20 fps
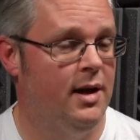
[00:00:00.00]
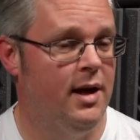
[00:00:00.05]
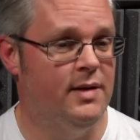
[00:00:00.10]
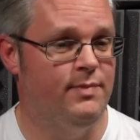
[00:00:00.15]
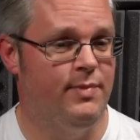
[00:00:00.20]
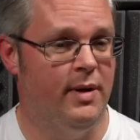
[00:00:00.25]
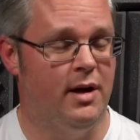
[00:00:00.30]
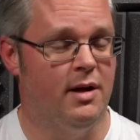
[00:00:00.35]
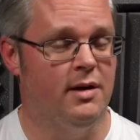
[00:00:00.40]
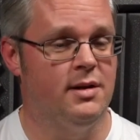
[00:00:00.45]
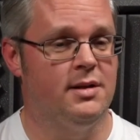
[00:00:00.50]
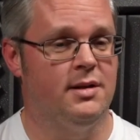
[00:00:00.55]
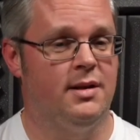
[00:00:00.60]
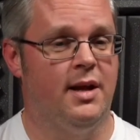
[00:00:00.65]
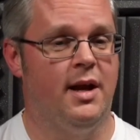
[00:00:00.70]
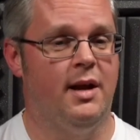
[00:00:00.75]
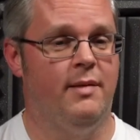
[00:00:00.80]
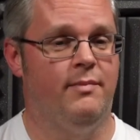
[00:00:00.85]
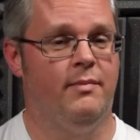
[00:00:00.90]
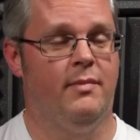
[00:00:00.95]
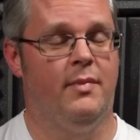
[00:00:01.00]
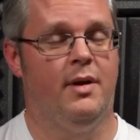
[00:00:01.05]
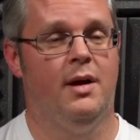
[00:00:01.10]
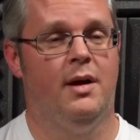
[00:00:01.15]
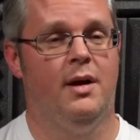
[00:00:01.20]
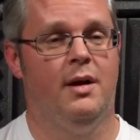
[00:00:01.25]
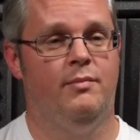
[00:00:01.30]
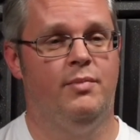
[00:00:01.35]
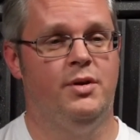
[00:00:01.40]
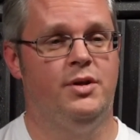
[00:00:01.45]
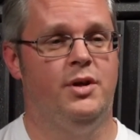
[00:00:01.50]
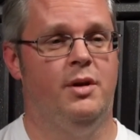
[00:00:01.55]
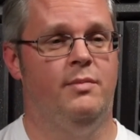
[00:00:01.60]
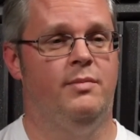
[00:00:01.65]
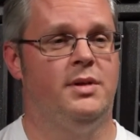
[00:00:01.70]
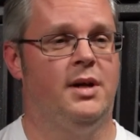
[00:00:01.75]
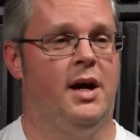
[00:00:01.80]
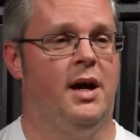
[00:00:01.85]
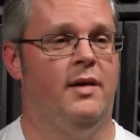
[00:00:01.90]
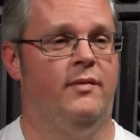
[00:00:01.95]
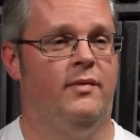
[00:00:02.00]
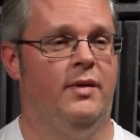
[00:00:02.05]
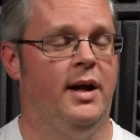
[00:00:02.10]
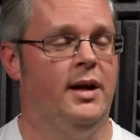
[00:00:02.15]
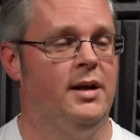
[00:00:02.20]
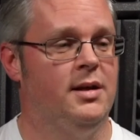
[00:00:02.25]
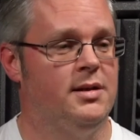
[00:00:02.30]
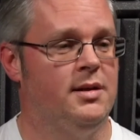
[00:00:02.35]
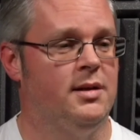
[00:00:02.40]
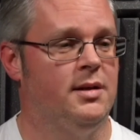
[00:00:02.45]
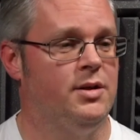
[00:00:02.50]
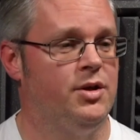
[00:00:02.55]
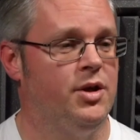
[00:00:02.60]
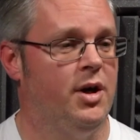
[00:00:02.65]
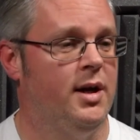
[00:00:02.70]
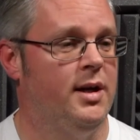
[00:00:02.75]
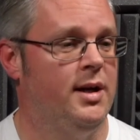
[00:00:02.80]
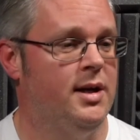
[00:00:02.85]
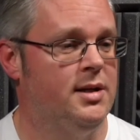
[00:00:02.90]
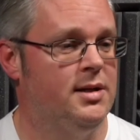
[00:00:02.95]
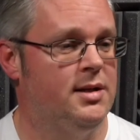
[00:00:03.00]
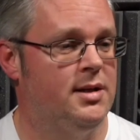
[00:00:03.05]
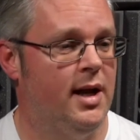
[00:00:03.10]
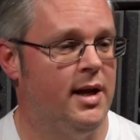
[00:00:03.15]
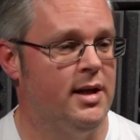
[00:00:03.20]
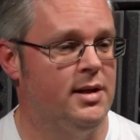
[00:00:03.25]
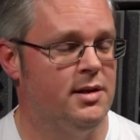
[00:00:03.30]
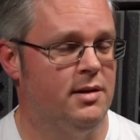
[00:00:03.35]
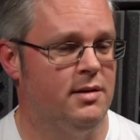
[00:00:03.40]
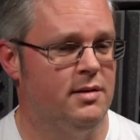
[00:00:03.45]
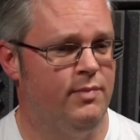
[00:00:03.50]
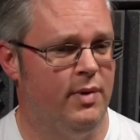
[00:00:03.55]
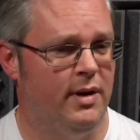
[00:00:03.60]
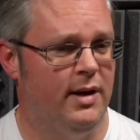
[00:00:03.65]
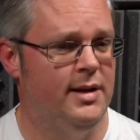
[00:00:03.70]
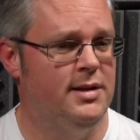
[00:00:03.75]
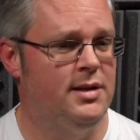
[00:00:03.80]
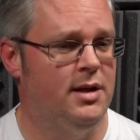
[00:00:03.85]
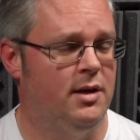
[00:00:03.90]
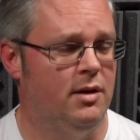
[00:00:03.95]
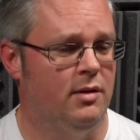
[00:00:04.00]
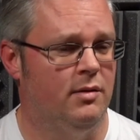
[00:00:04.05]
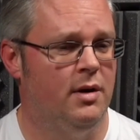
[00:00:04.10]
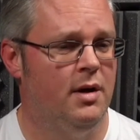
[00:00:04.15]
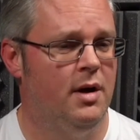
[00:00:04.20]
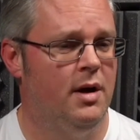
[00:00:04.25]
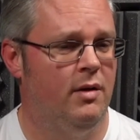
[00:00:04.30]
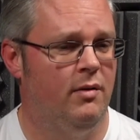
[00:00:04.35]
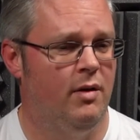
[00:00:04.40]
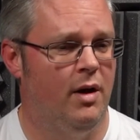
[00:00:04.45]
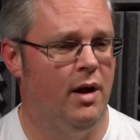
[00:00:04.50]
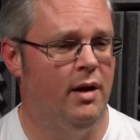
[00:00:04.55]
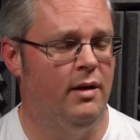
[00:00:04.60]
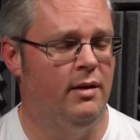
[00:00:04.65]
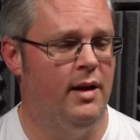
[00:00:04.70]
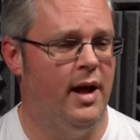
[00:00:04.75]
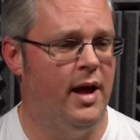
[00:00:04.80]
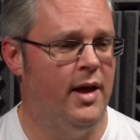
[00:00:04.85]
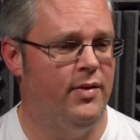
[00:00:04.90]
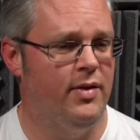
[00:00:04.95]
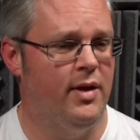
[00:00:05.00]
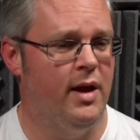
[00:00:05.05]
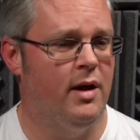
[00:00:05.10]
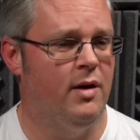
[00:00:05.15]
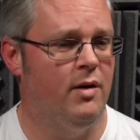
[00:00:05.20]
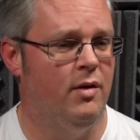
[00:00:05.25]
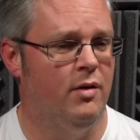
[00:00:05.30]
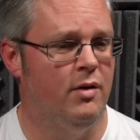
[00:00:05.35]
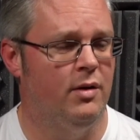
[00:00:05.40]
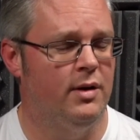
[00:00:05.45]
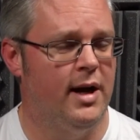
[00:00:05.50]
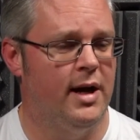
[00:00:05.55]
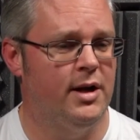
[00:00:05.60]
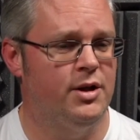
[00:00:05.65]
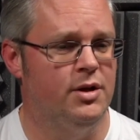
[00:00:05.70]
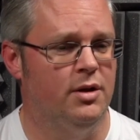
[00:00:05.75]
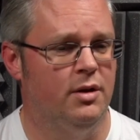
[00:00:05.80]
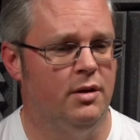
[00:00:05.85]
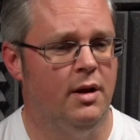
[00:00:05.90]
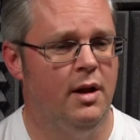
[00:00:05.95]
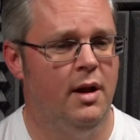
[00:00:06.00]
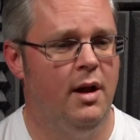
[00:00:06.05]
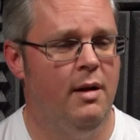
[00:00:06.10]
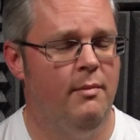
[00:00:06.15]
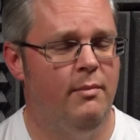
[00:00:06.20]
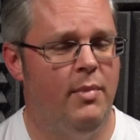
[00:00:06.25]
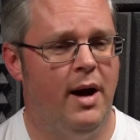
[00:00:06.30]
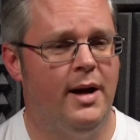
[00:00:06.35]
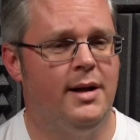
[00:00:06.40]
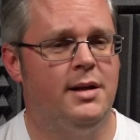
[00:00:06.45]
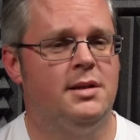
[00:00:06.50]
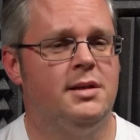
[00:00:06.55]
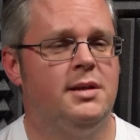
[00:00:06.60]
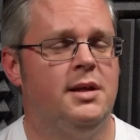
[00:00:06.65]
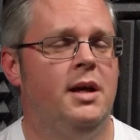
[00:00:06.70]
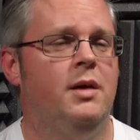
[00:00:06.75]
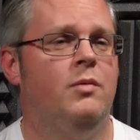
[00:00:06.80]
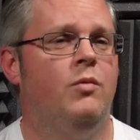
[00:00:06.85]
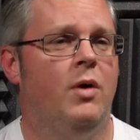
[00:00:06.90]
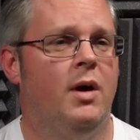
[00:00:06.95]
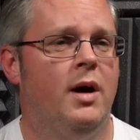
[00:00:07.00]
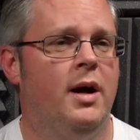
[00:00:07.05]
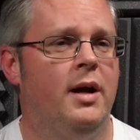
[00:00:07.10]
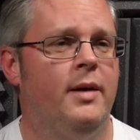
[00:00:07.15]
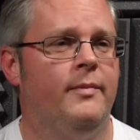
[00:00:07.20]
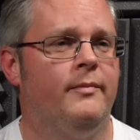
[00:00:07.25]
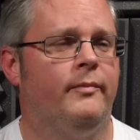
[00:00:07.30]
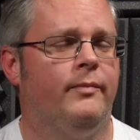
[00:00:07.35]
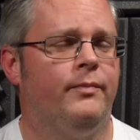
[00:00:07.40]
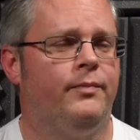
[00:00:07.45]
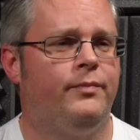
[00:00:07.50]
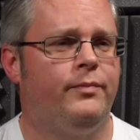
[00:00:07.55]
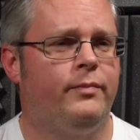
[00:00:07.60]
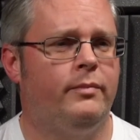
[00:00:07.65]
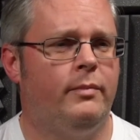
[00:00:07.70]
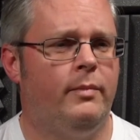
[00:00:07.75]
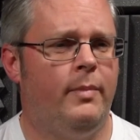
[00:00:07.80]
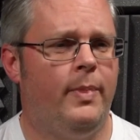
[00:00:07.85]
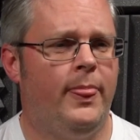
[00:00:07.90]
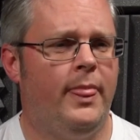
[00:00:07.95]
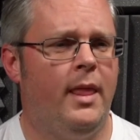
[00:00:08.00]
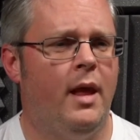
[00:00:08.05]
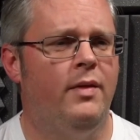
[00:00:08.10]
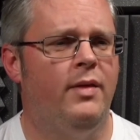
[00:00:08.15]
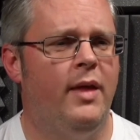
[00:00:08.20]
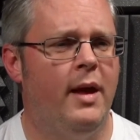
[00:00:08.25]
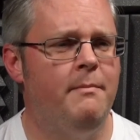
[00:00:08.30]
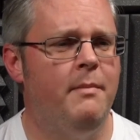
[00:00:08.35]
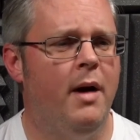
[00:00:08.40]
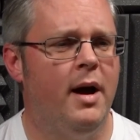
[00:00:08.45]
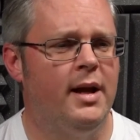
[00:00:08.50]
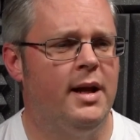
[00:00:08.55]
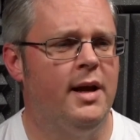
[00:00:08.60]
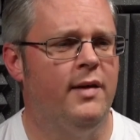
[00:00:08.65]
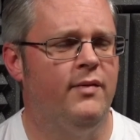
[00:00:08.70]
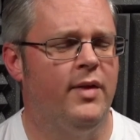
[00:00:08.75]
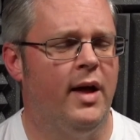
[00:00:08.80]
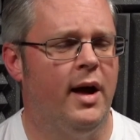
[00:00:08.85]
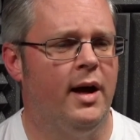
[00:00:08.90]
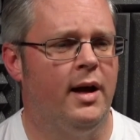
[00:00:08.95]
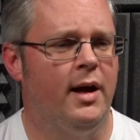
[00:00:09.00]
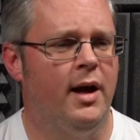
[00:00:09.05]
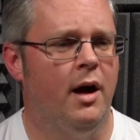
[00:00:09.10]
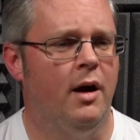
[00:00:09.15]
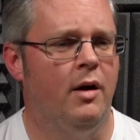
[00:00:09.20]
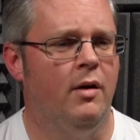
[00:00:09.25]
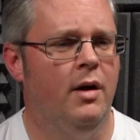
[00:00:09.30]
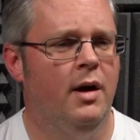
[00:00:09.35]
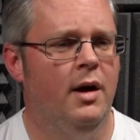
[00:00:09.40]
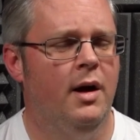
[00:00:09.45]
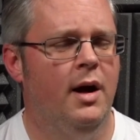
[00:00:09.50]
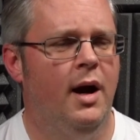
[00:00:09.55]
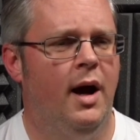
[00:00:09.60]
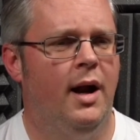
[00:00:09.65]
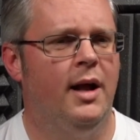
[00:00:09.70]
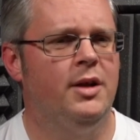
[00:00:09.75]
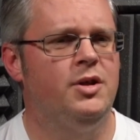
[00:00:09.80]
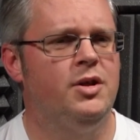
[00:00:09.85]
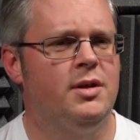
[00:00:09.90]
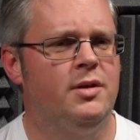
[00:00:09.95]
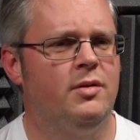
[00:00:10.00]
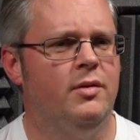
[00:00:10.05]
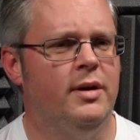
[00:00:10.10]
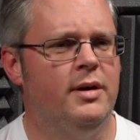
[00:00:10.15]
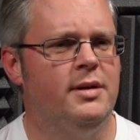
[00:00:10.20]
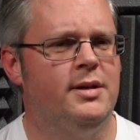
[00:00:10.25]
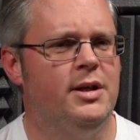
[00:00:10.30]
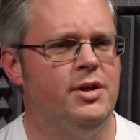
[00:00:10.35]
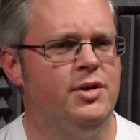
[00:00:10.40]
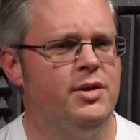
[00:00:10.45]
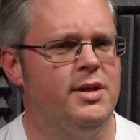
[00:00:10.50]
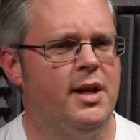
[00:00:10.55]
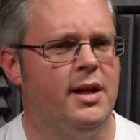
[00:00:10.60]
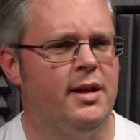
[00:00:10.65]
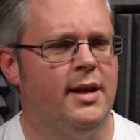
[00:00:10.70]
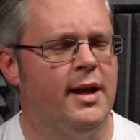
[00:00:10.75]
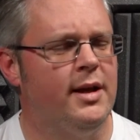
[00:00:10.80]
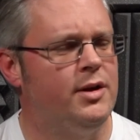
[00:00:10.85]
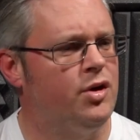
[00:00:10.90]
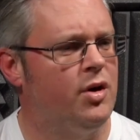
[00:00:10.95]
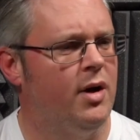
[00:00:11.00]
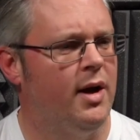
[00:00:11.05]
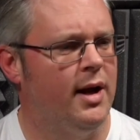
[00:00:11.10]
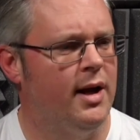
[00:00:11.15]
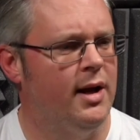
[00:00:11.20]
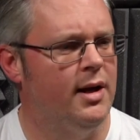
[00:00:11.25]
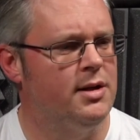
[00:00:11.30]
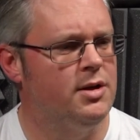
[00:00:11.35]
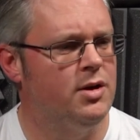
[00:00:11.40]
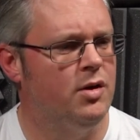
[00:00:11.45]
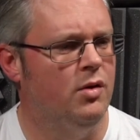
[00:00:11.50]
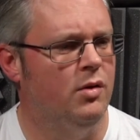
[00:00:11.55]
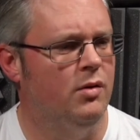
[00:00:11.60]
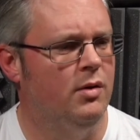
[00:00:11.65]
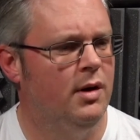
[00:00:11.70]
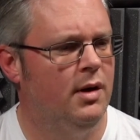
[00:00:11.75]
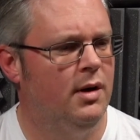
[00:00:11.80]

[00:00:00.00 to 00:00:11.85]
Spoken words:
It's because they're presumed to have links to the Chinese state. So it's political rather than ethnic or national. But I can see why they might give that a go. And I just thought it was interesting that they're trying it at all.